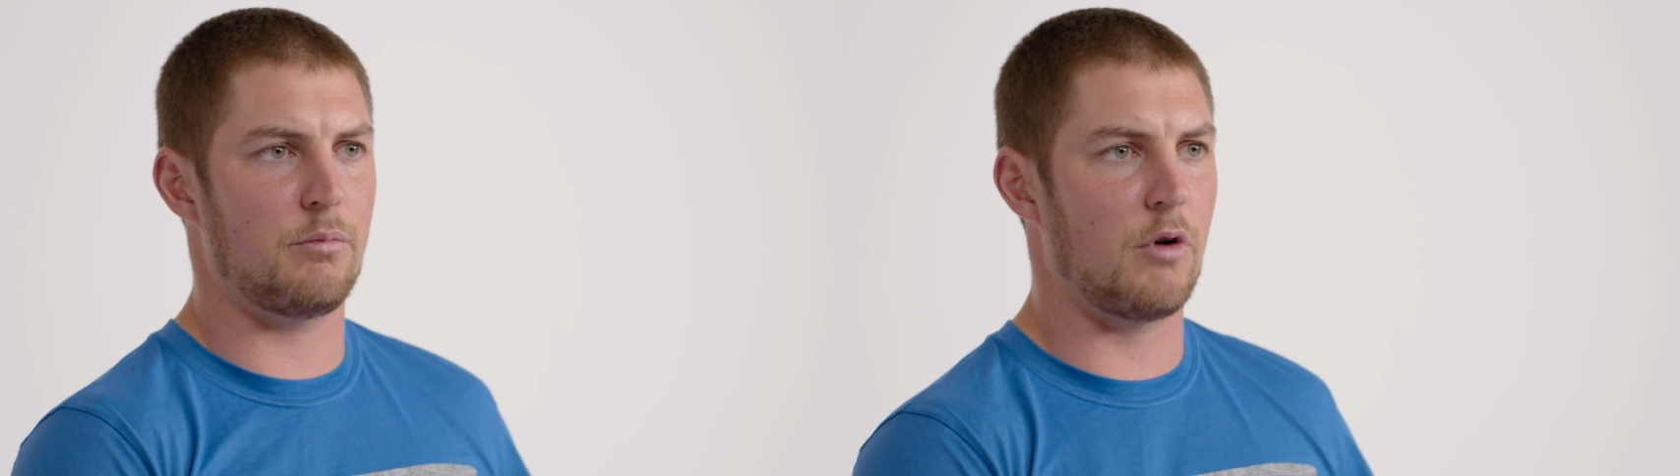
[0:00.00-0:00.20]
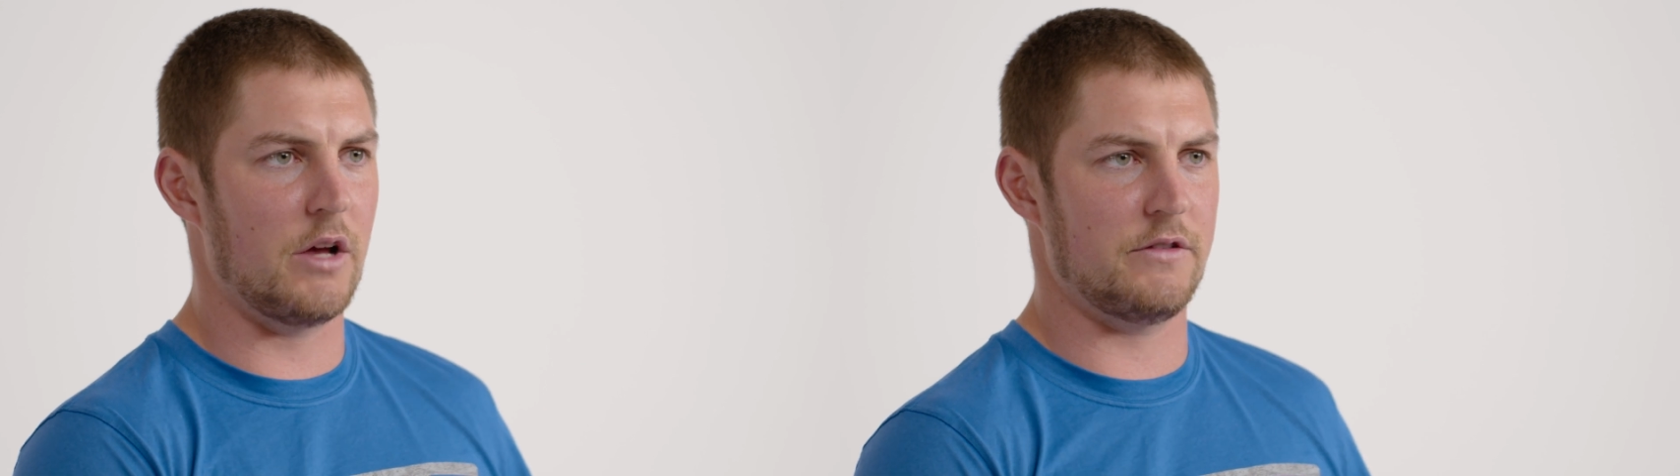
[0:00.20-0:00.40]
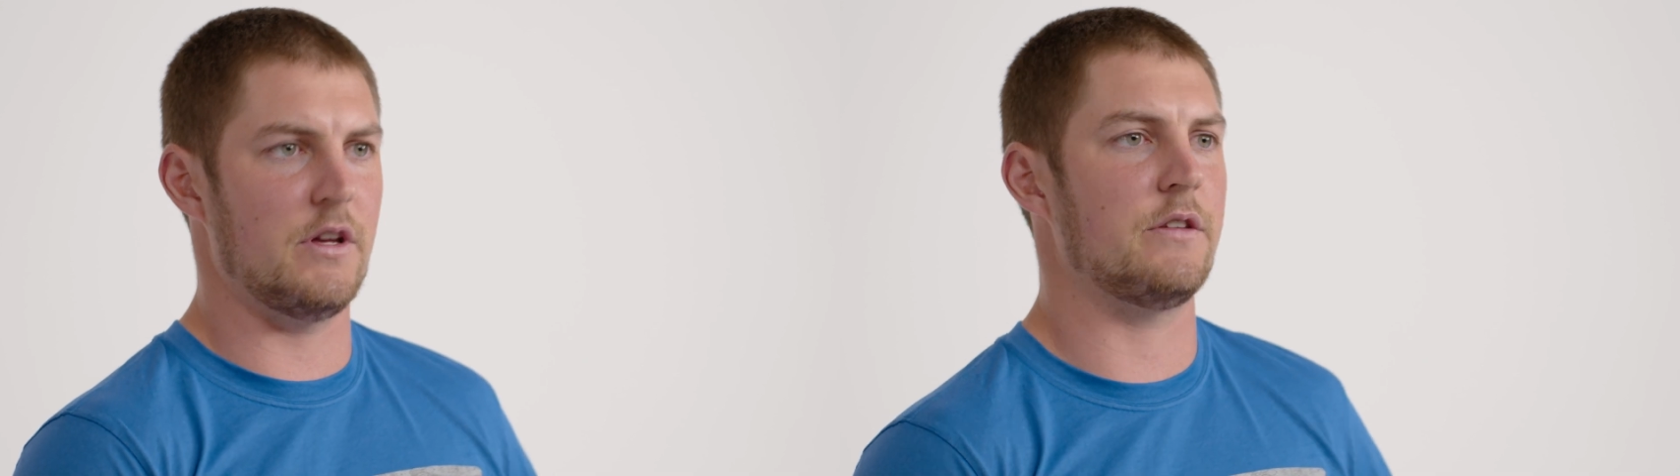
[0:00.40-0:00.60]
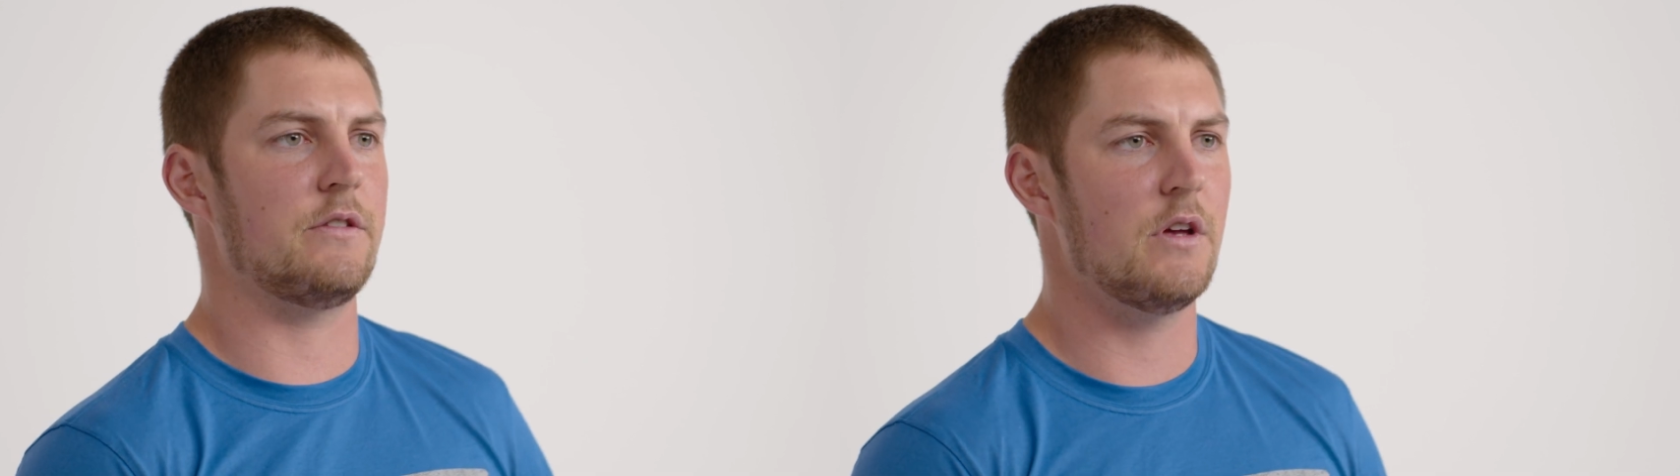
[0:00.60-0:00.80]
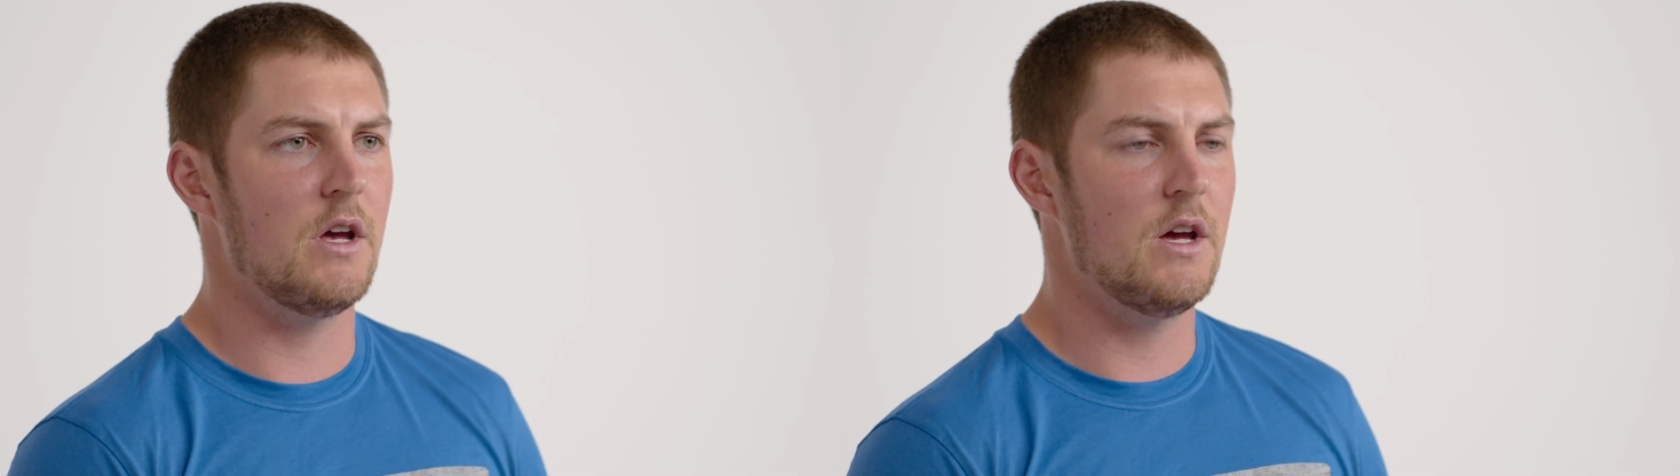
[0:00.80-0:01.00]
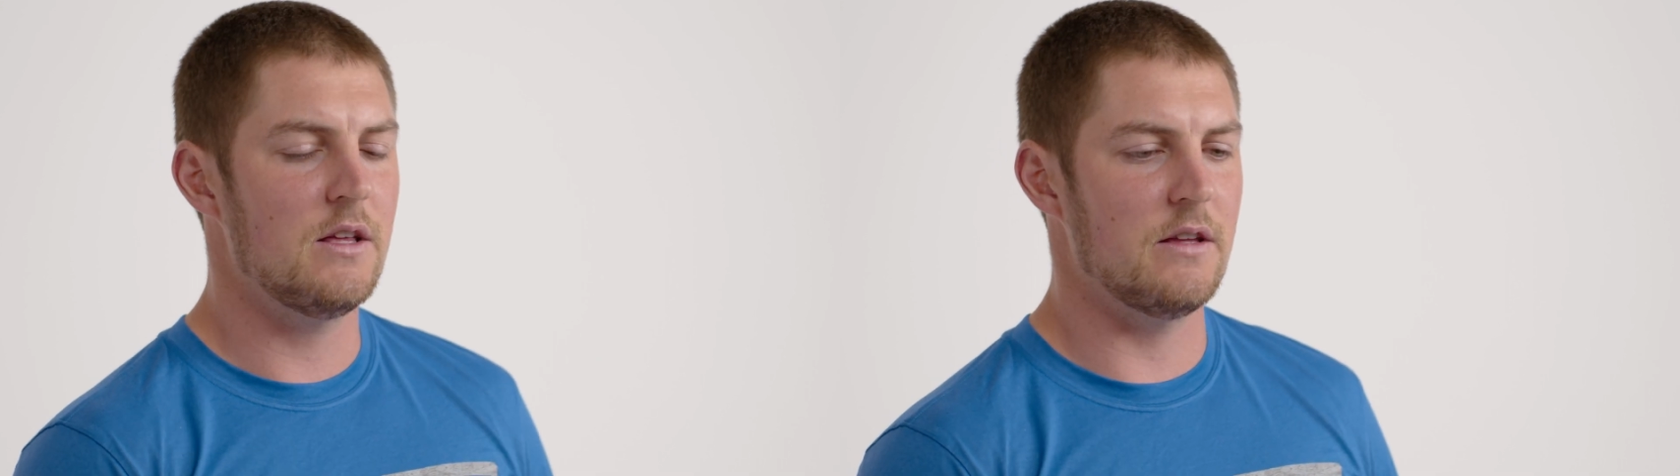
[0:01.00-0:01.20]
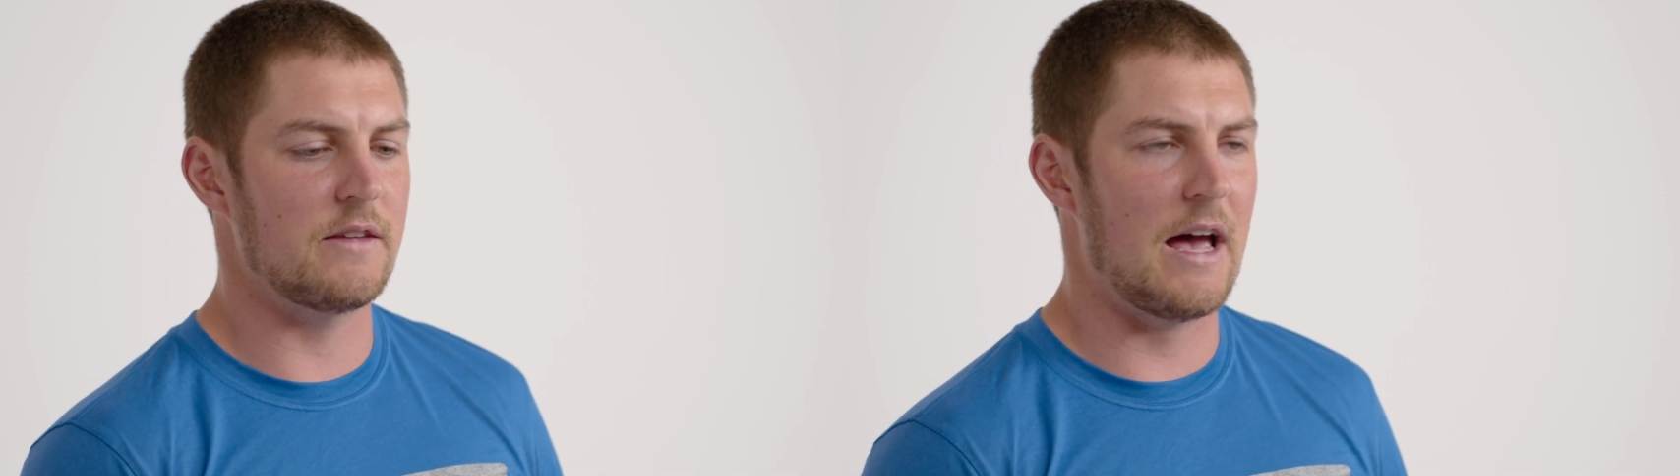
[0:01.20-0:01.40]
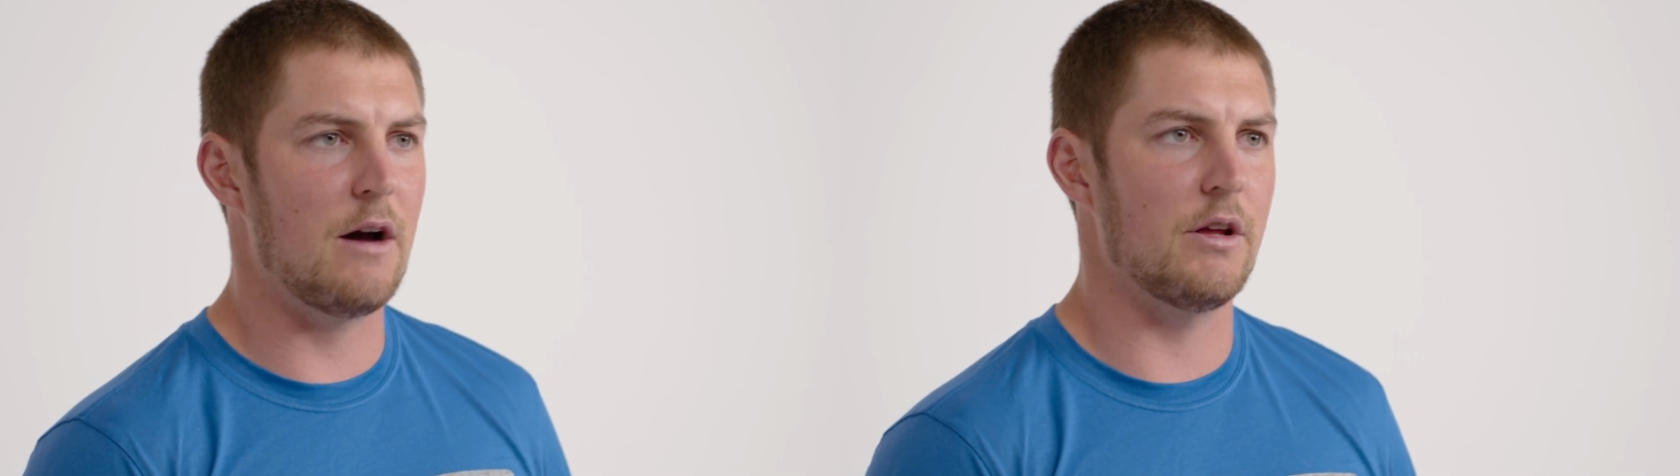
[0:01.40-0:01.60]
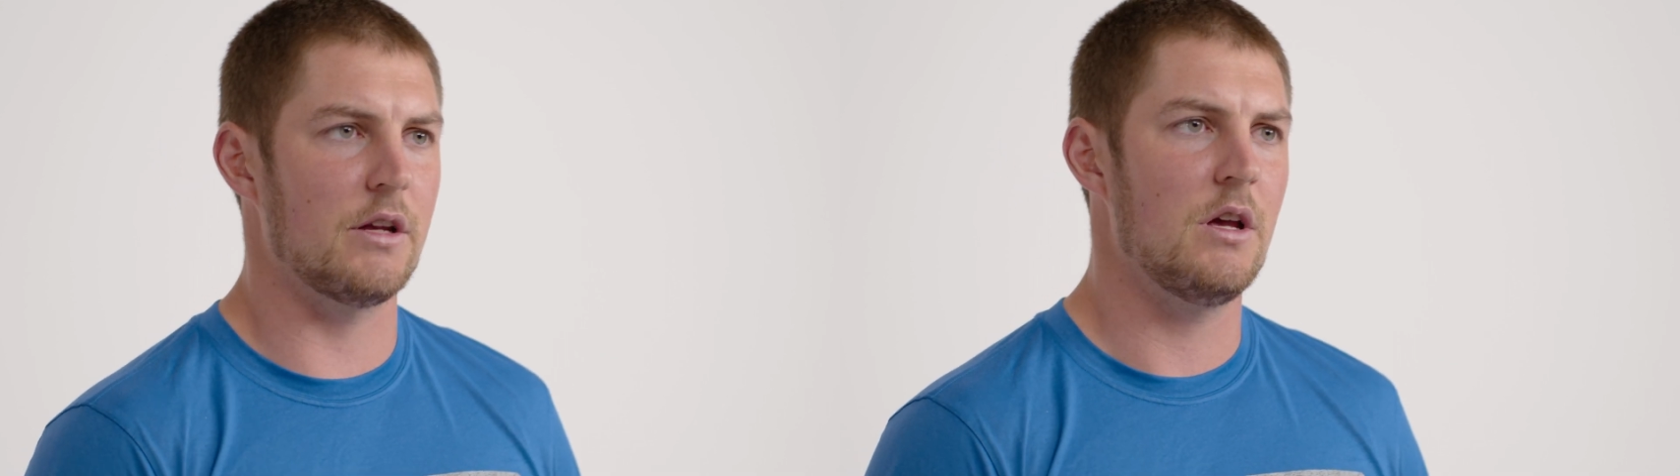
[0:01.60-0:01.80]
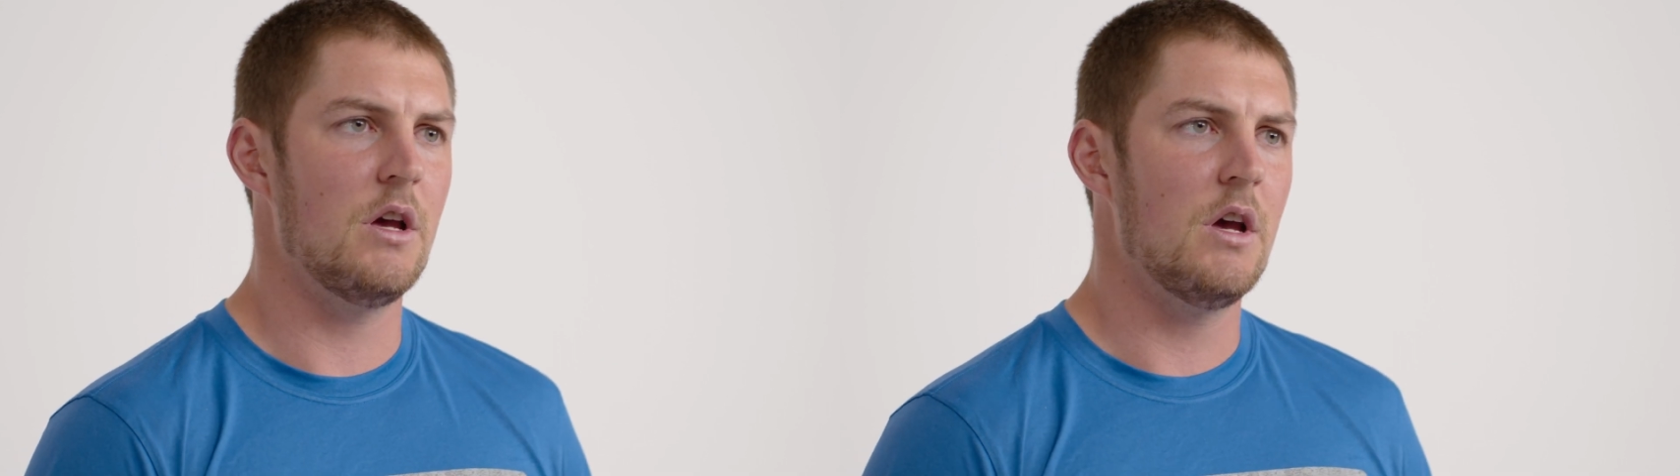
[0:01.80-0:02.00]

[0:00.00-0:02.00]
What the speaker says: process this outing.